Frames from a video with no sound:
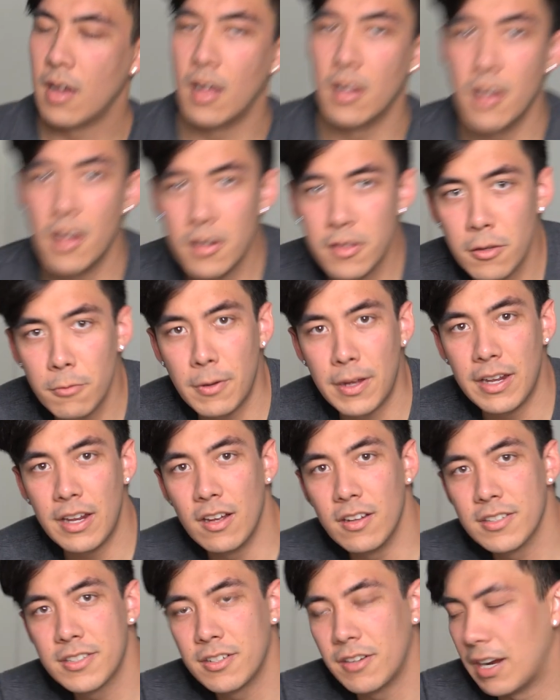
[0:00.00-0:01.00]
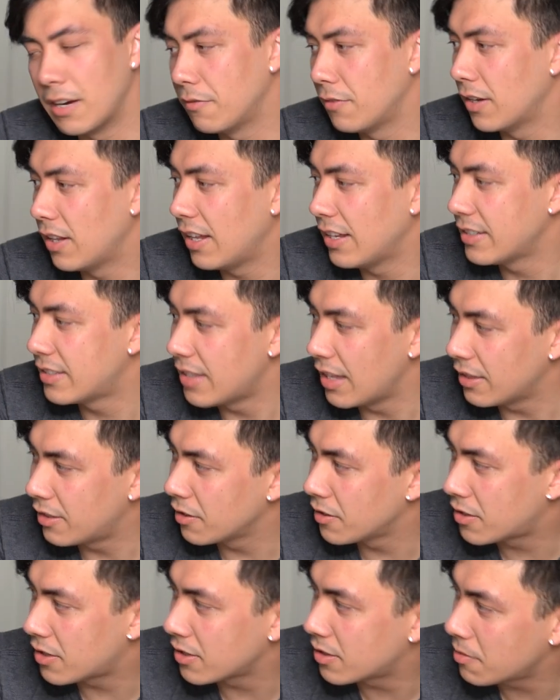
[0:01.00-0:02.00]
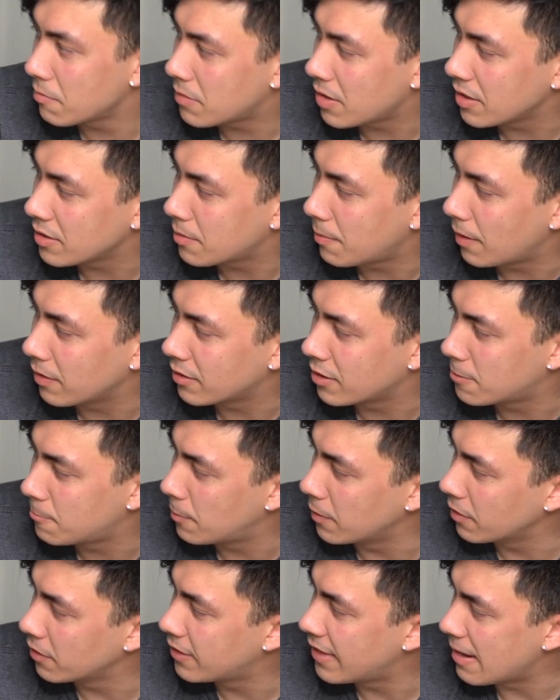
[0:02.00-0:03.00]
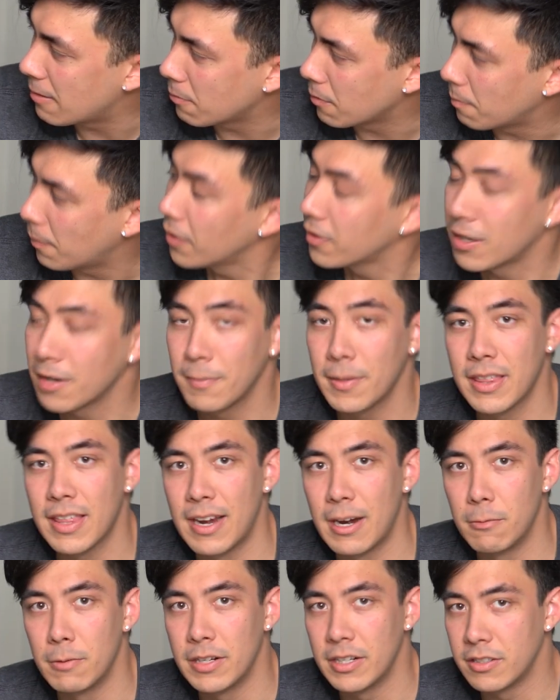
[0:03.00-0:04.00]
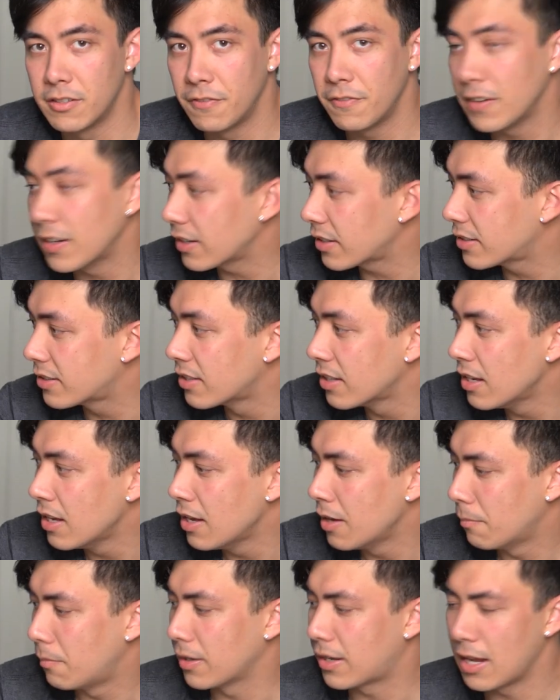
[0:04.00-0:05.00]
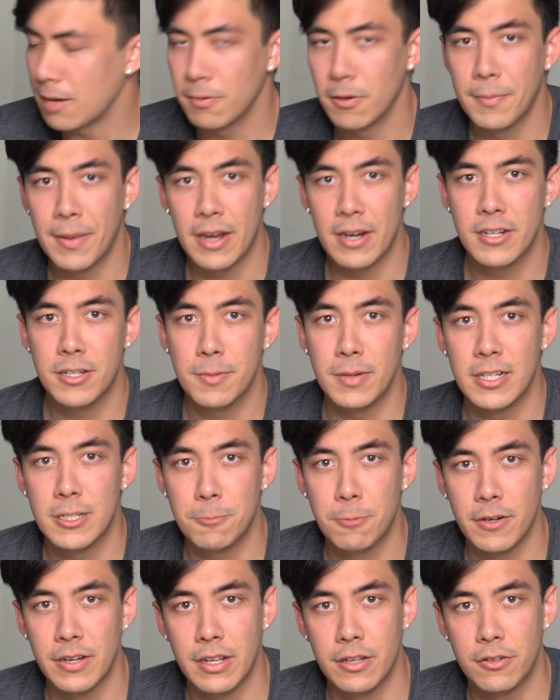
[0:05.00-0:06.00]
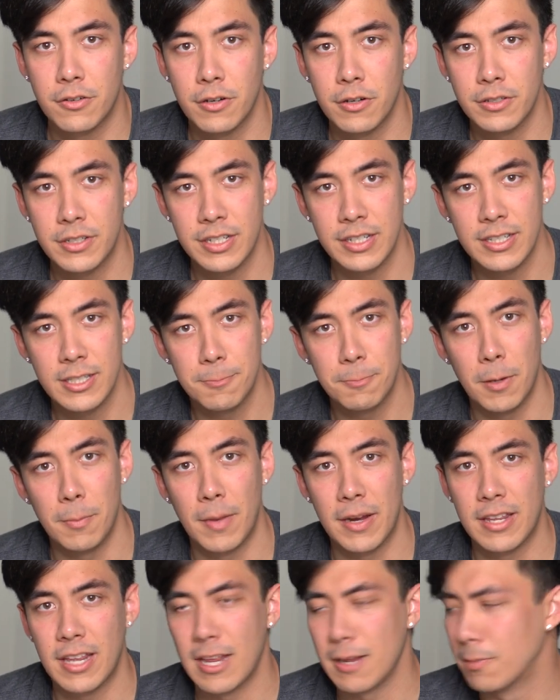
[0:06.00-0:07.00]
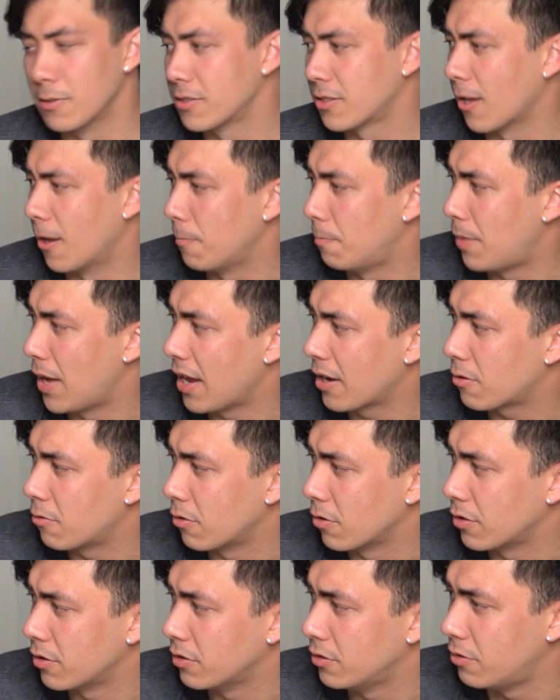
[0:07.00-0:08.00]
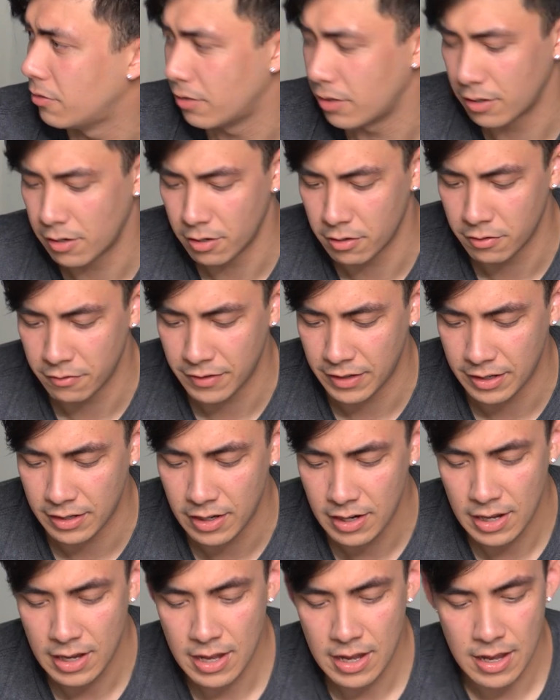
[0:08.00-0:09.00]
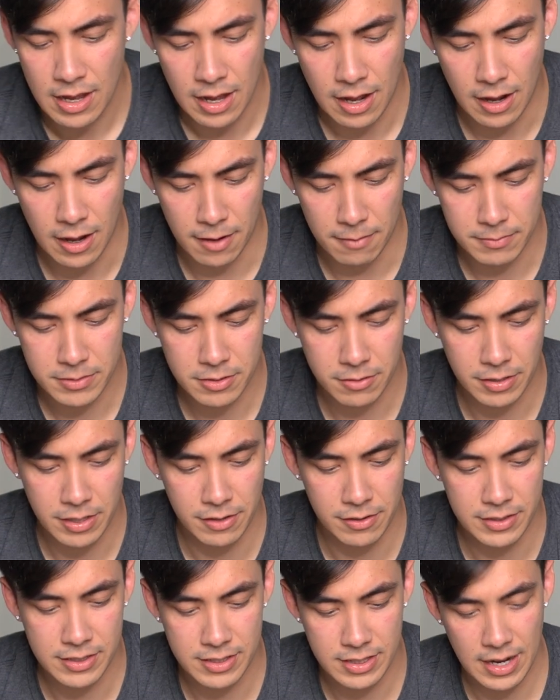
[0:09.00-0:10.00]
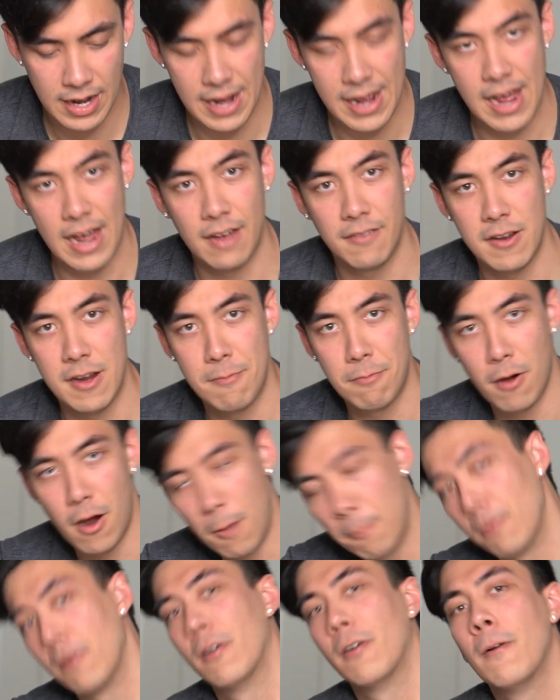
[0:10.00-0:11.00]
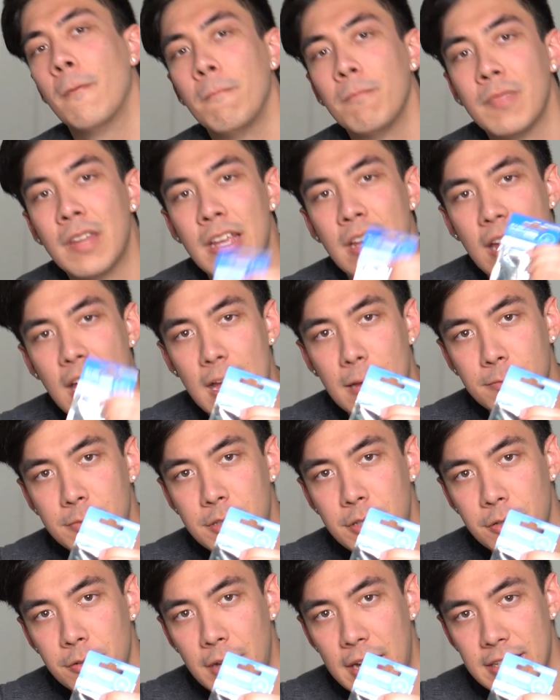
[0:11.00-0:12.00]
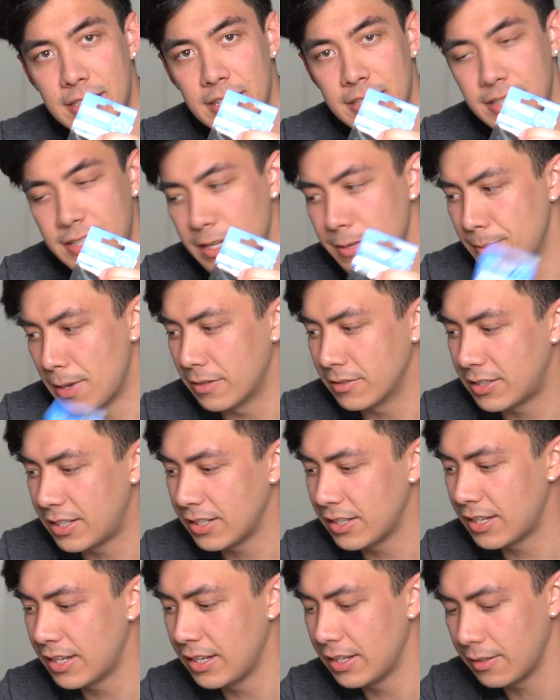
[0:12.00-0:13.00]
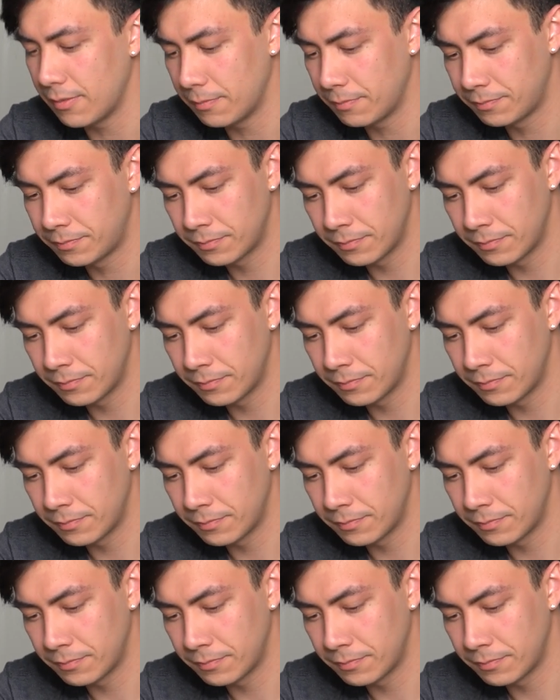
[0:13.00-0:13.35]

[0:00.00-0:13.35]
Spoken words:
Along the way, also, I realized that there's just some things about this build that were bugging me that I wanted to fix. My cable management is pretty atrocious, but my cables got back ordered due to COVID. So here instead, I have a proper M2 SSD mounting kit.